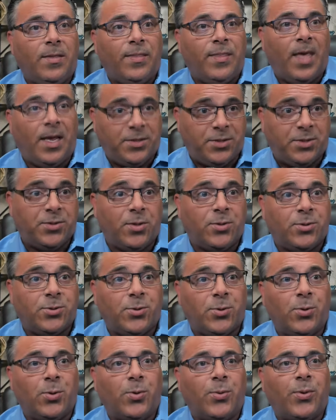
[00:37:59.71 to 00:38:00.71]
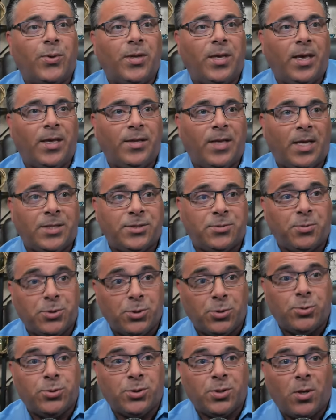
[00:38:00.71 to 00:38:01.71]
That's the truth, and that's what
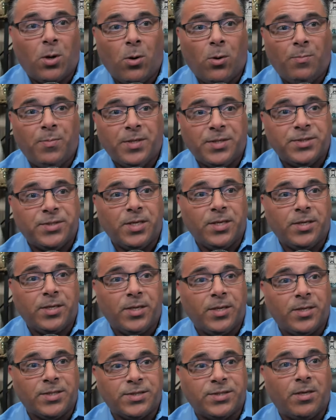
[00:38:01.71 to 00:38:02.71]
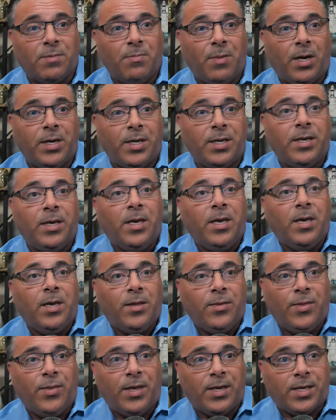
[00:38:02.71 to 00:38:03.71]
you should all be seeking: is somebody
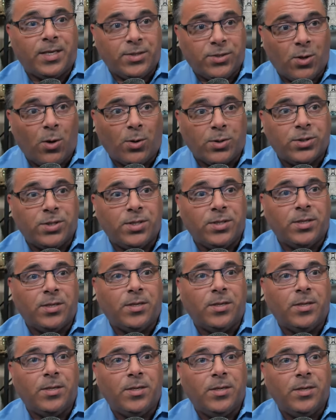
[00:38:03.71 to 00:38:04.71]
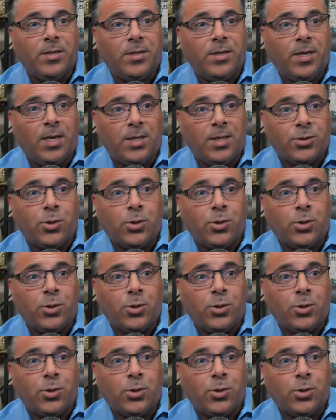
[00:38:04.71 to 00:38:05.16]
that can talk to you in